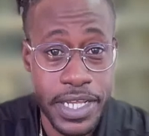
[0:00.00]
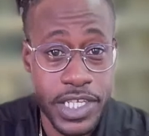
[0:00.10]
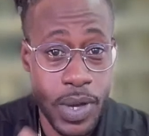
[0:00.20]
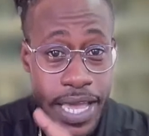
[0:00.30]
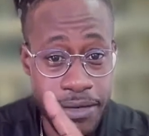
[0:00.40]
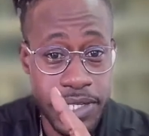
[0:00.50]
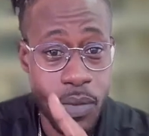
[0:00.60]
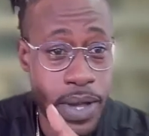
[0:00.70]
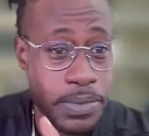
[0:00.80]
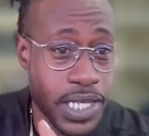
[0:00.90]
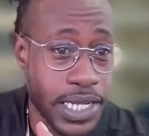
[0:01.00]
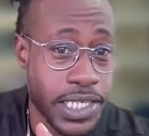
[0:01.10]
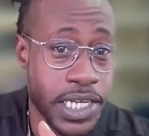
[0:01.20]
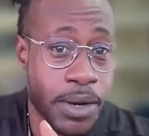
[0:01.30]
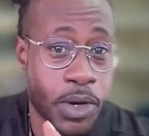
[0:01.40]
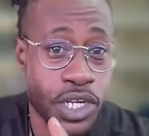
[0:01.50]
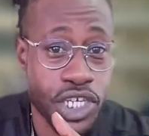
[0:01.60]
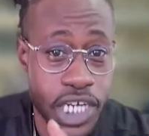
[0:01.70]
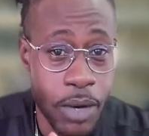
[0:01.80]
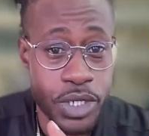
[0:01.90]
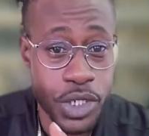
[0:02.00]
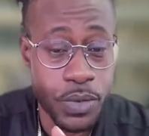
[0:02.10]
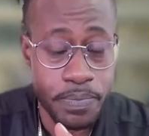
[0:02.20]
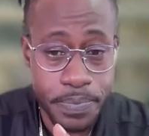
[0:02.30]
So I have some websites here I'm going to share with you.